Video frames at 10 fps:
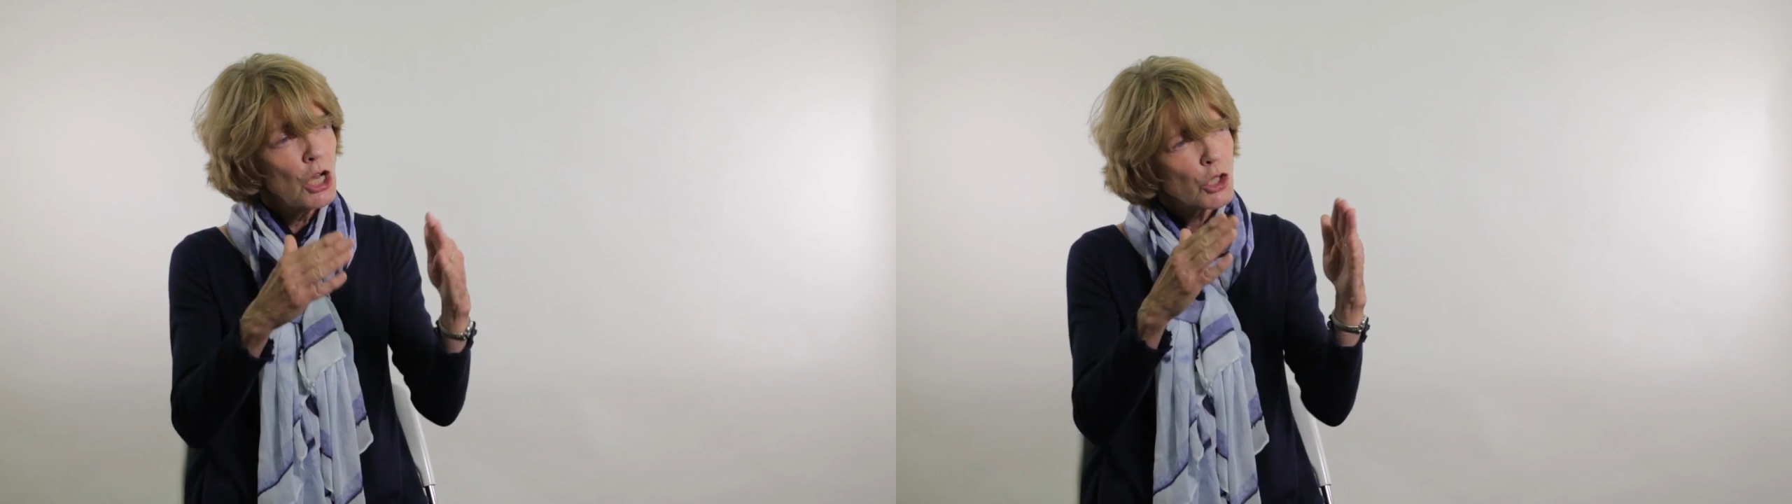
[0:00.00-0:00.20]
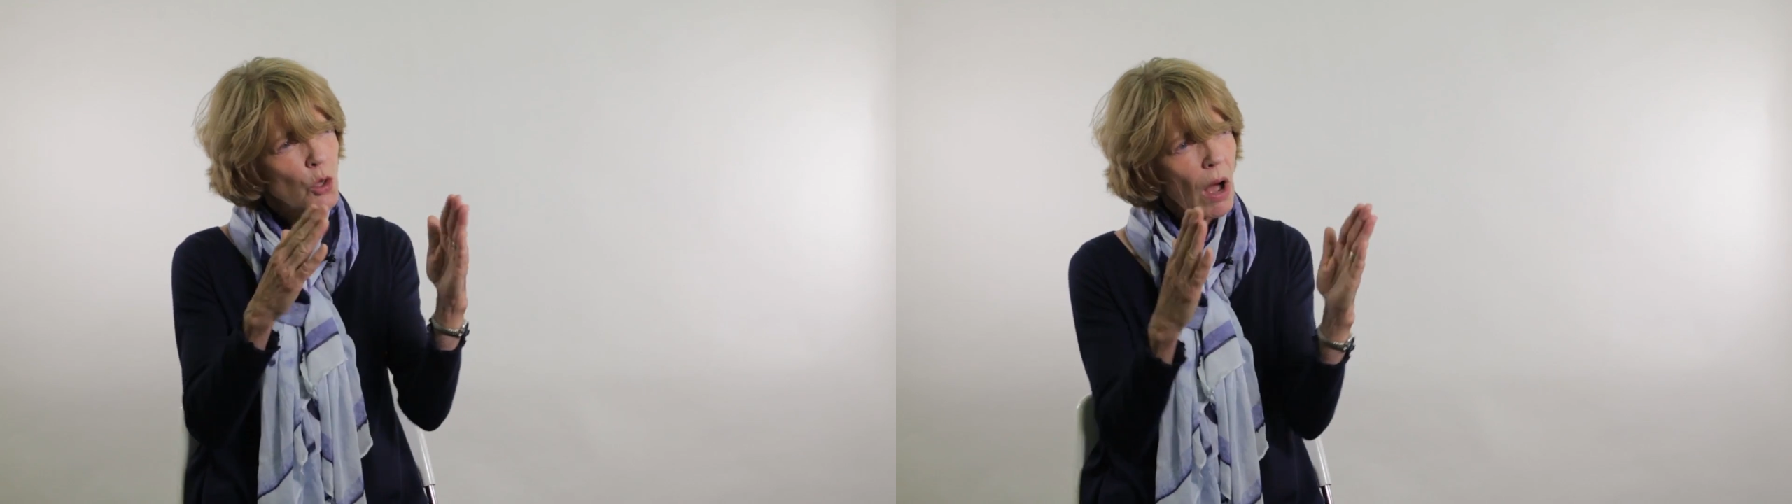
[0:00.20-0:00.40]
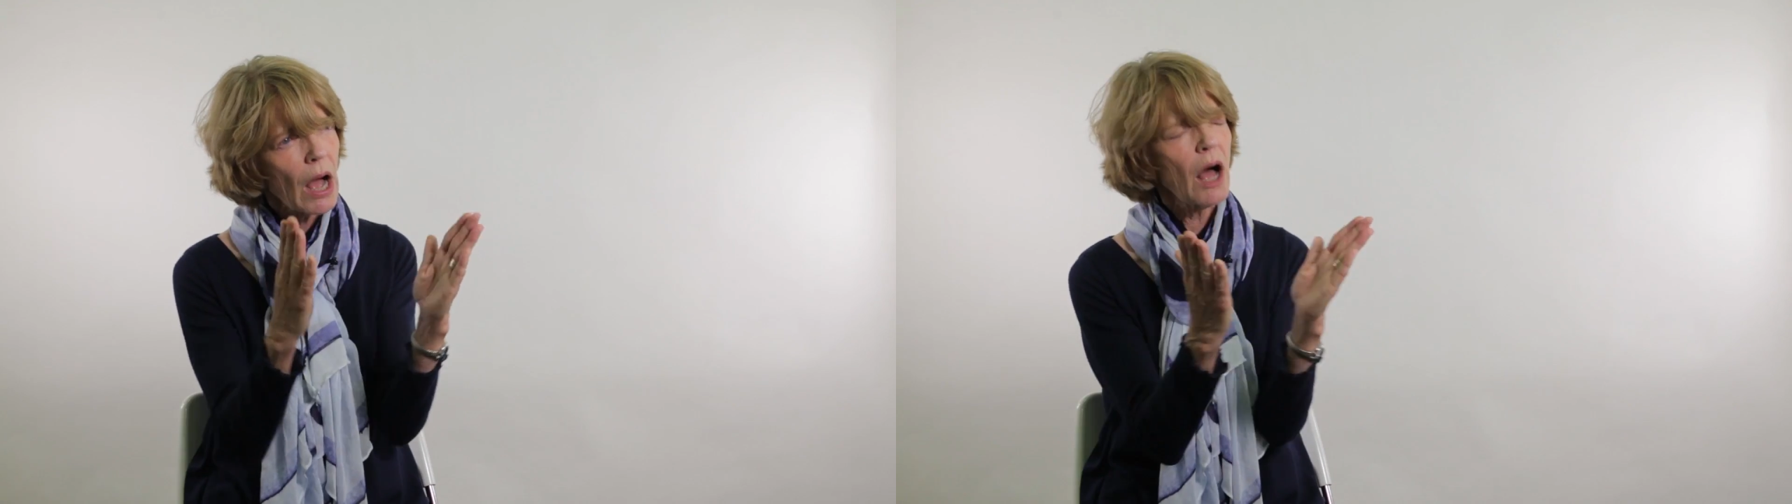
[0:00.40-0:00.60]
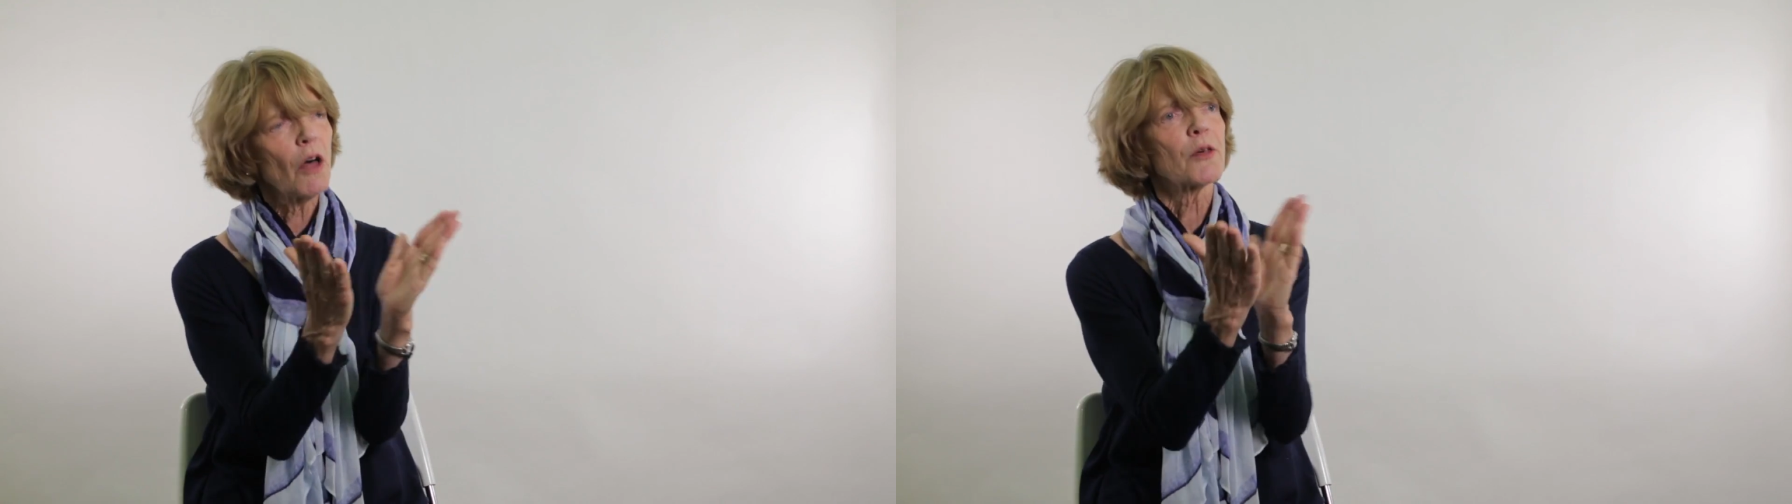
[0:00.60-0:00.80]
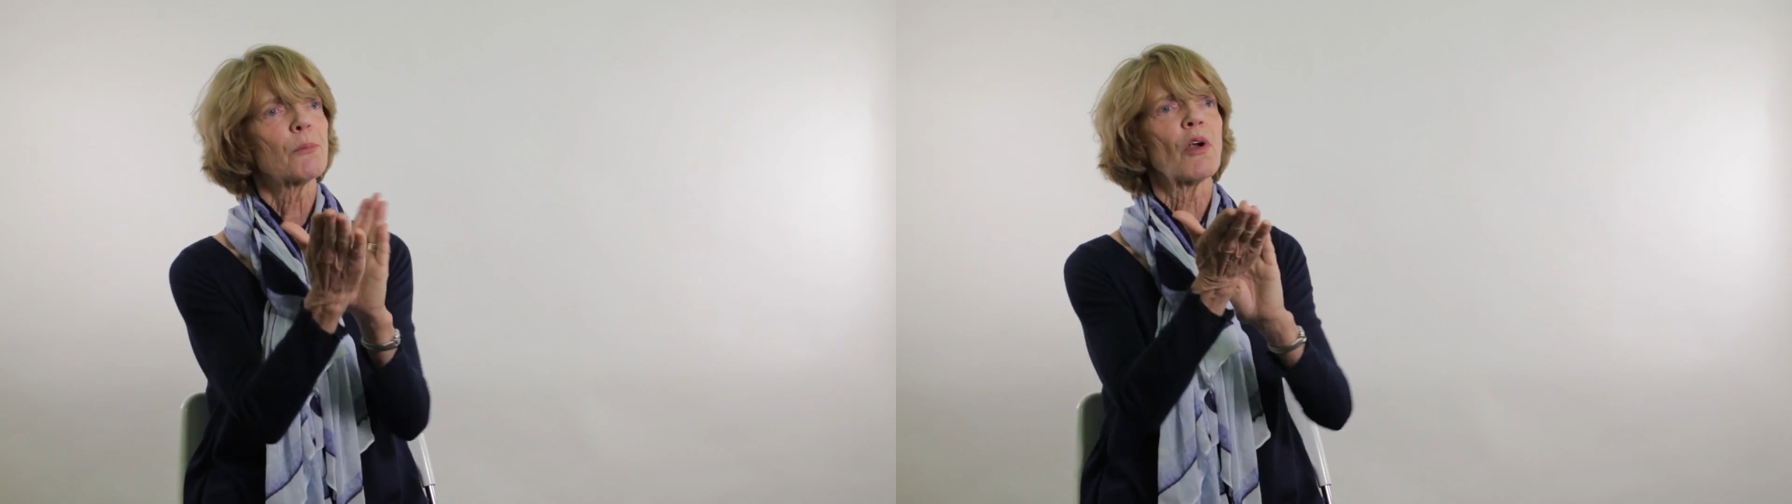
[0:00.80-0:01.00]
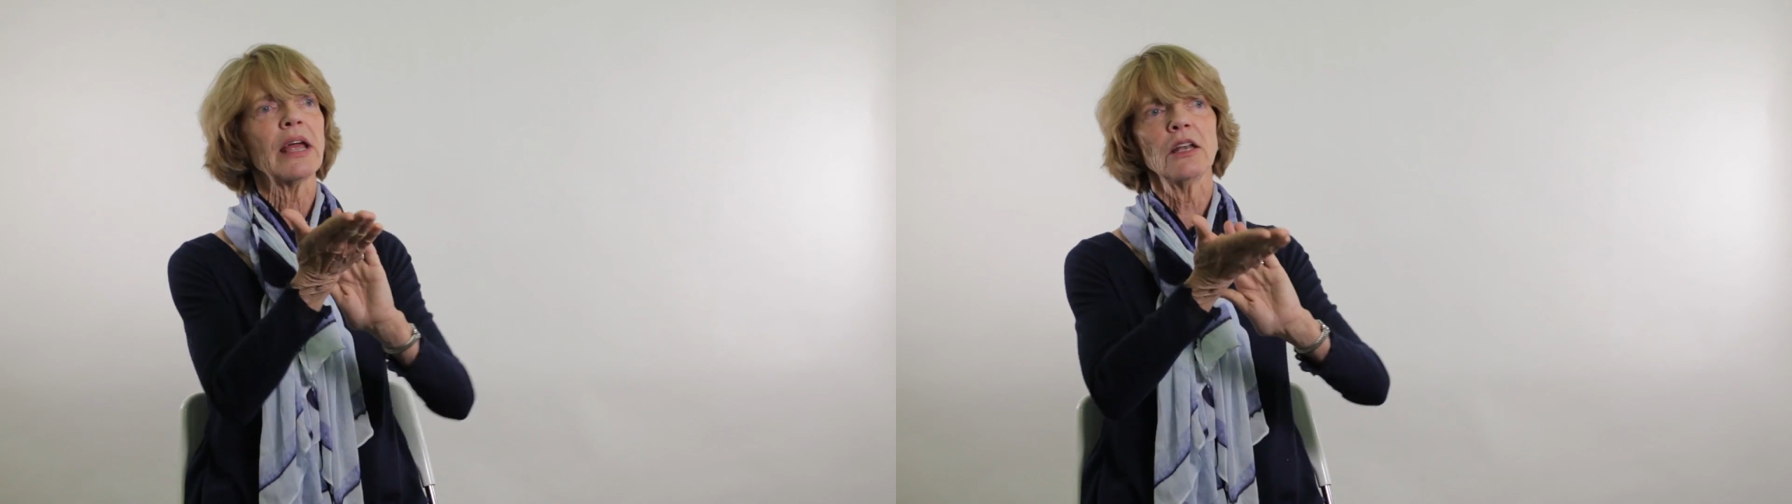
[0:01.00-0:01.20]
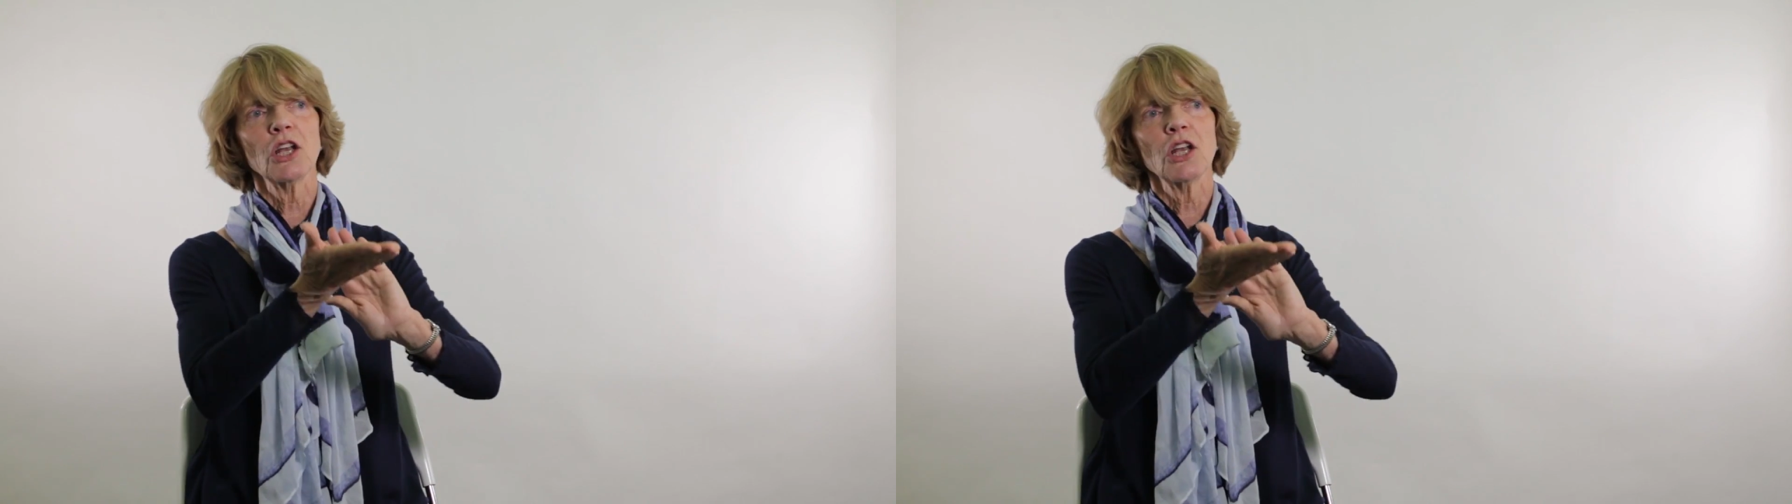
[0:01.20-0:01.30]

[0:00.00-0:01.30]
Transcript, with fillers: So, how the brain